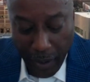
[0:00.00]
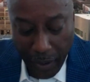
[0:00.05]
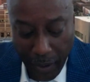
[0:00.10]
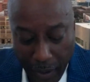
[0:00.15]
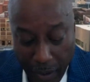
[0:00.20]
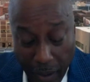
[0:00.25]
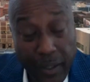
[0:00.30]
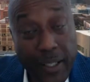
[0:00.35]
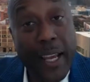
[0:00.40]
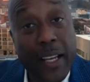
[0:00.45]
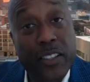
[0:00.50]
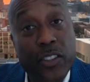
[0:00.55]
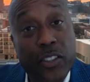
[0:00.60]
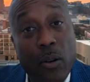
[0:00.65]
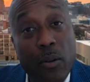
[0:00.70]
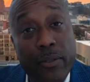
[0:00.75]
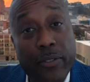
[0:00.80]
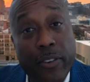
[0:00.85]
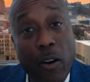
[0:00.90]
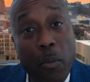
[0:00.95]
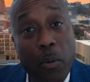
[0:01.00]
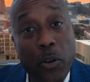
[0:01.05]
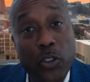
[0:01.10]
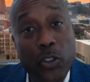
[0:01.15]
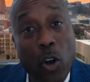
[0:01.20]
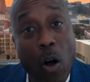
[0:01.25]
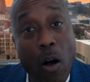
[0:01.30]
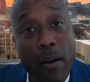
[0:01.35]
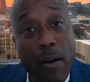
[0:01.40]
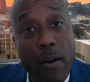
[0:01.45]
take certain verbiage
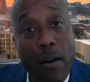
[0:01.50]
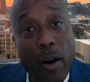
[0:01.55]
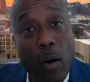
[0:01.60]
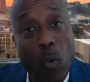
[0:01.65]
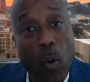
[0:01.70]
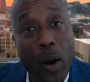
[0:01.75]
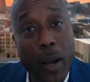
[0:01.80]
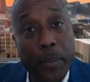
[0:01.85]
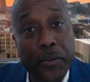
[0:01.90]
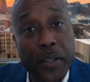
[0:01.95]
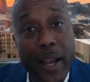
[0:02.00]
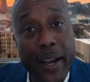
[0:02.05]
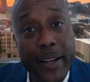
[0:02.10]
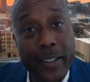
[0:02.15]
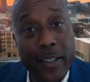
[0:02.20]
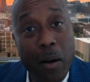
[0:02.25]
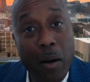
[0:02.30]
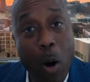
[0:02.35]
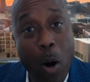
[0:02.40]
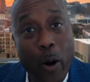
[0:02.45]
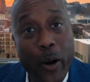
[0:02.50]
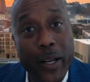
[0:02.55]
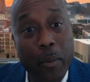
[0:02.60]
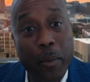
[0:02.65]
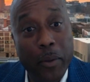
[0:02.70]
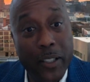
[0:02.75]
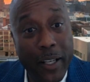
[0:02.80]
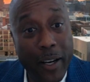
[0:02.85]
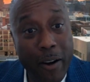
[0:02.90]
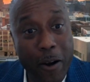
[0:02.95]
off our website and our marketing
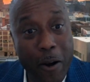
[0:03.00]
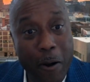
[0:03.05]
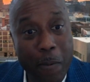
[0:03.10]
material.